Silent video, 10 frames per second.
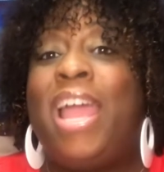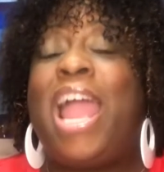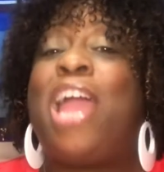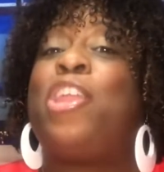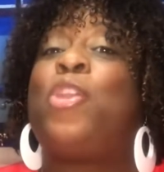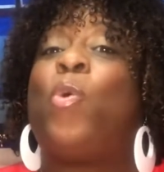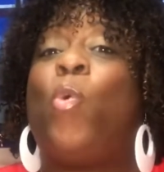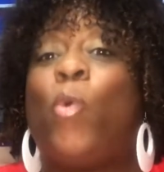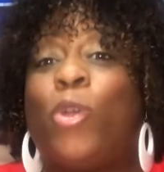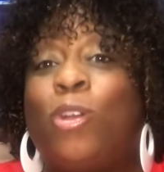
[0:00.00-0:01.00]
And in
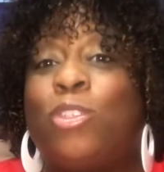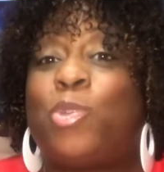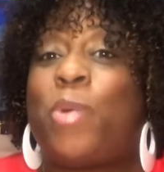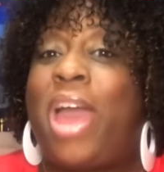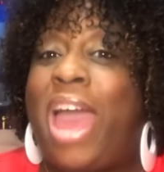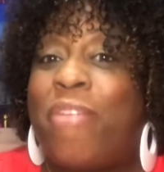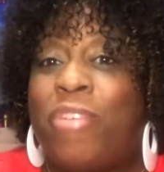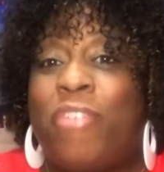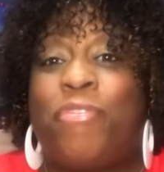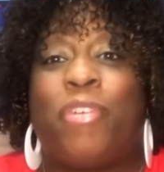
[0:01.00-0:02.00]
order to have
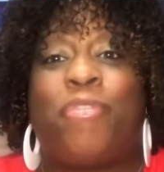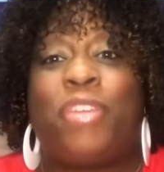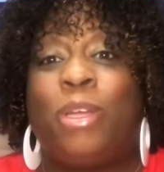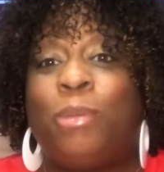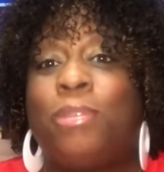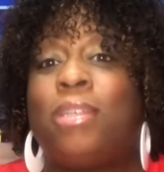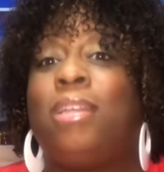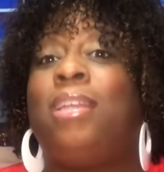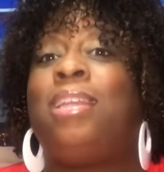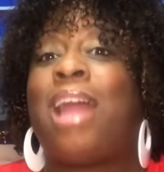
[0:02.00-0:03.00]
a fulfilled
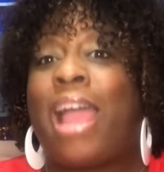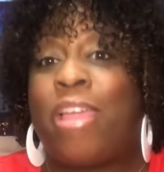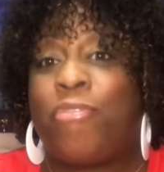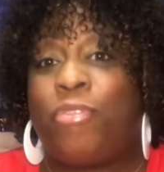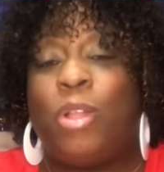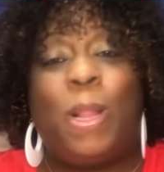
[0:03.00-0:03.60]
life